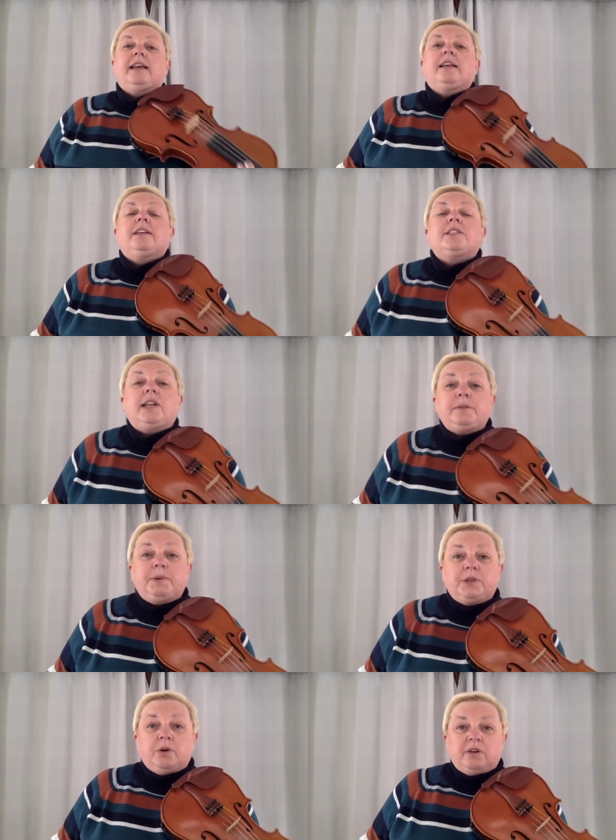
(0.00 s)
So let's put
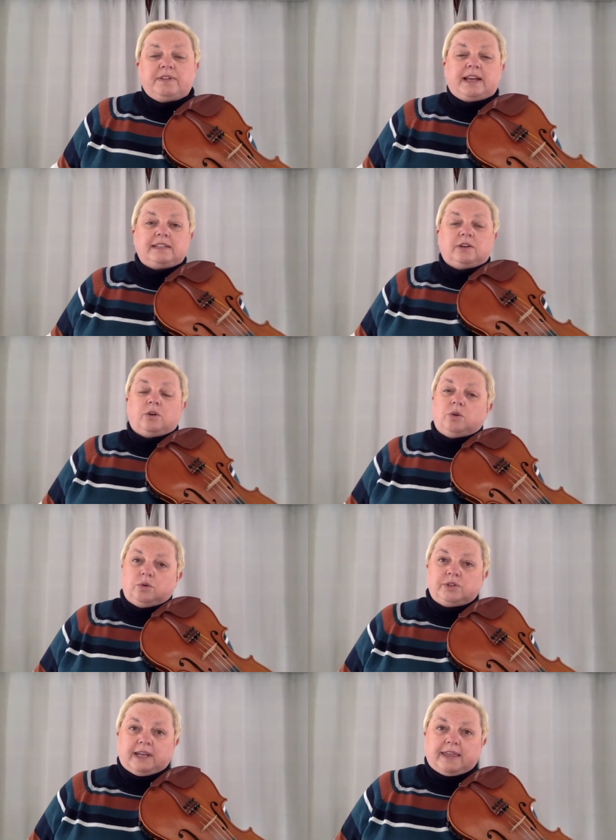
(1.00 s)
all of that all
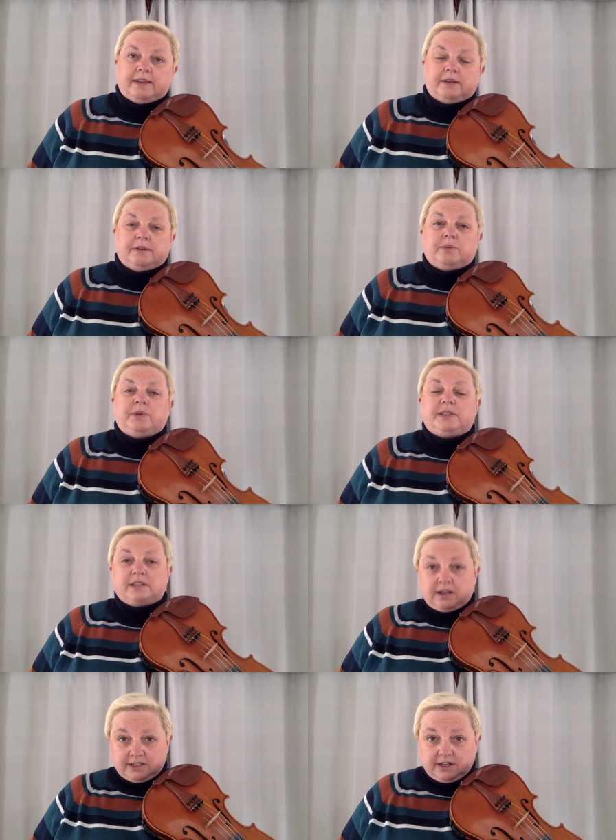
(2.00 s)
together. We
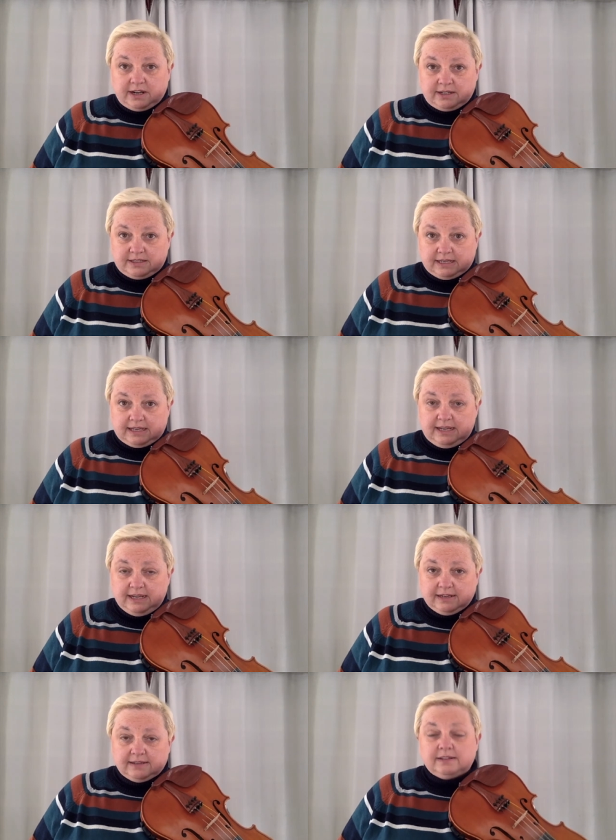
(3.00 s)
started on our D,
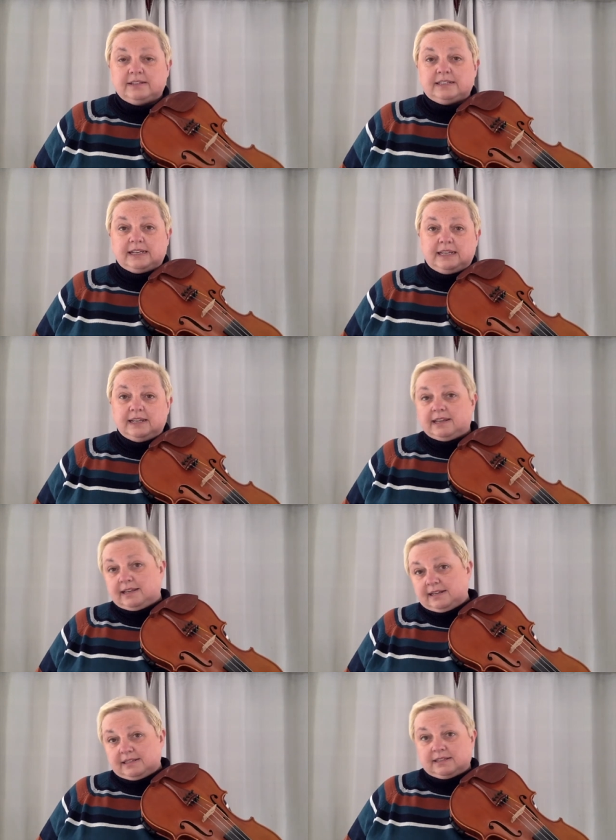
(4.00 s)
D,
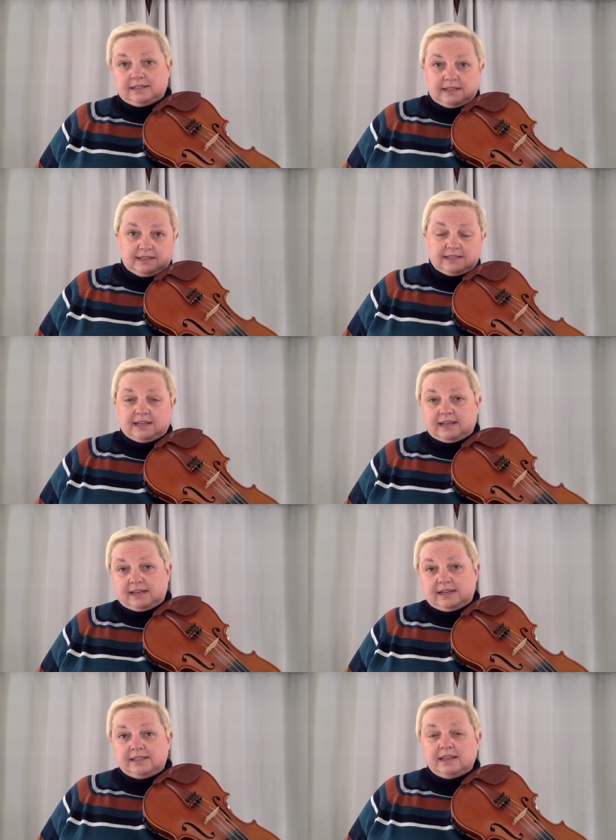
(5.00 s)
E's, D's,
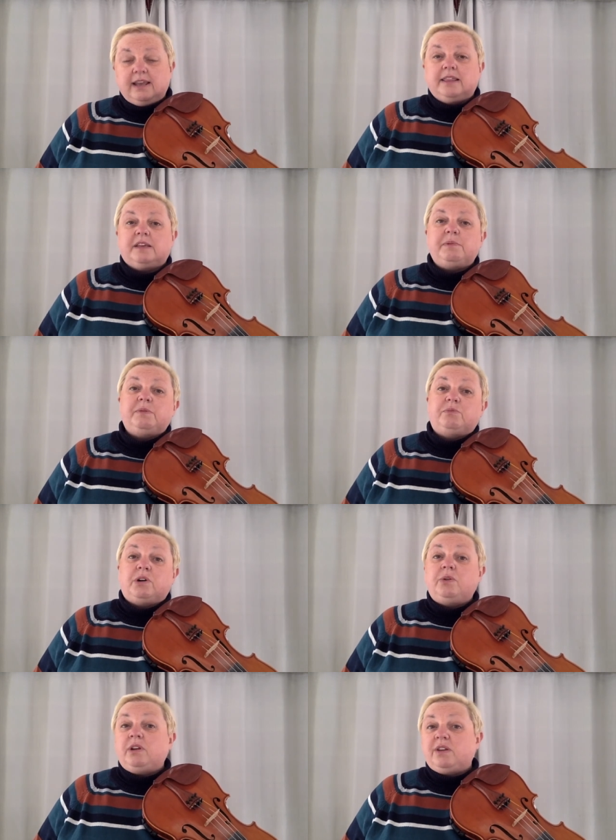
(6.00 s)
E's. Then we
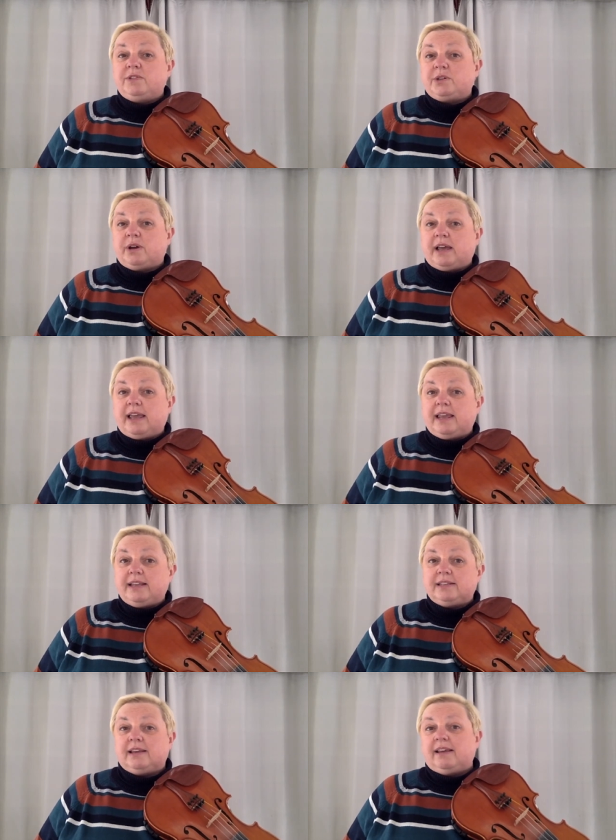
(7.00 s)
roll over to our
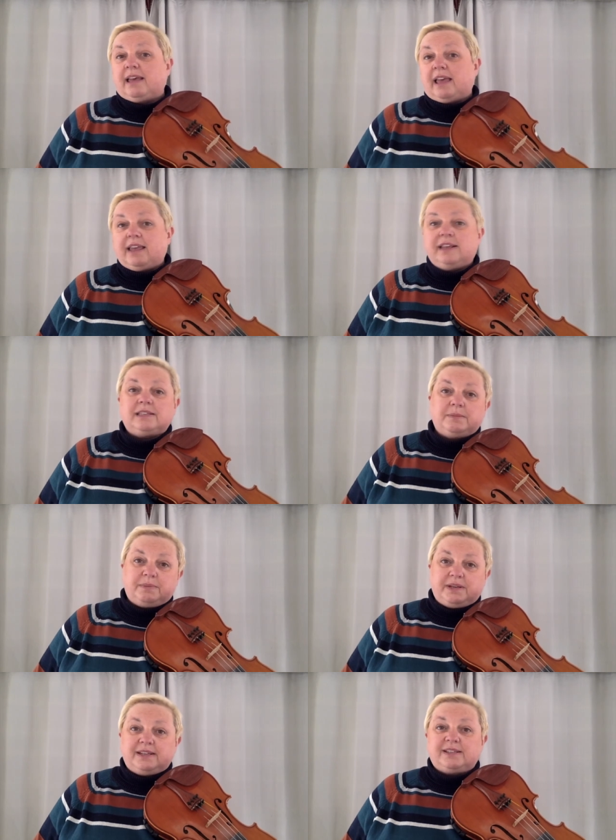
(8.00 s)
A's, A's,
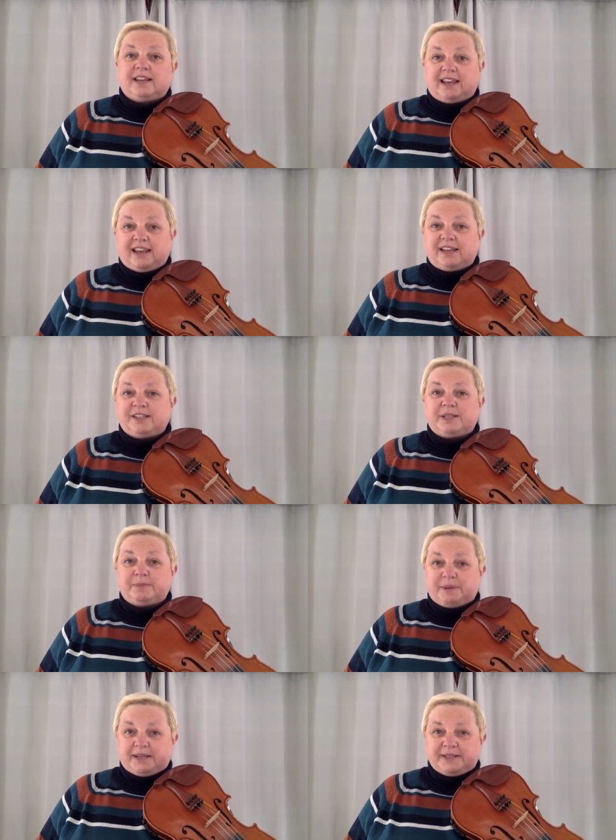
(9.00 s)
B's, A's,
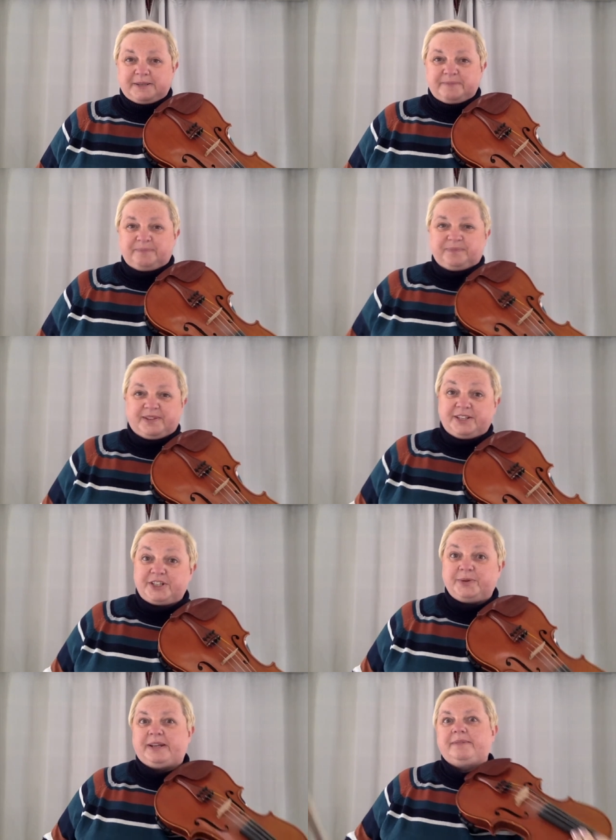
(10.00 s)
B's. Let's do
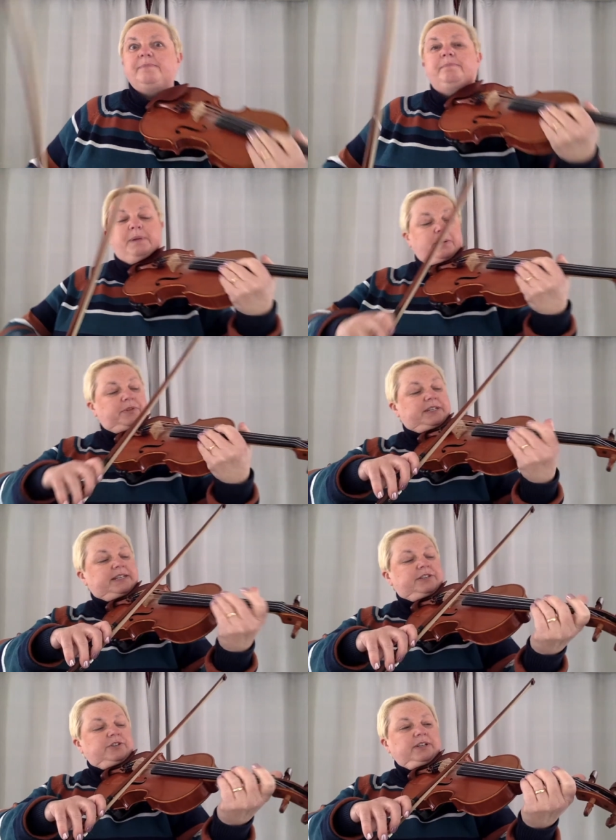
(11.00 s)
it. Bow on the D
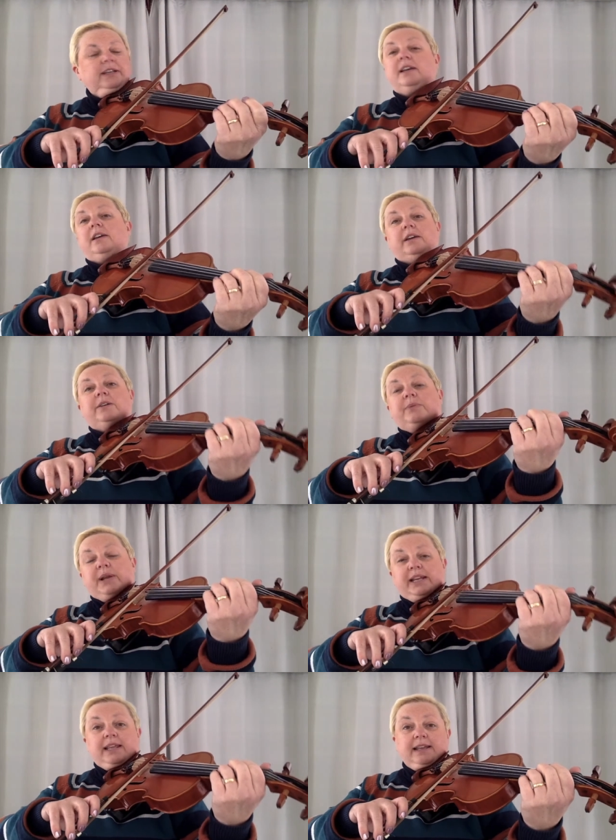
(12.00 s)
string. Ready,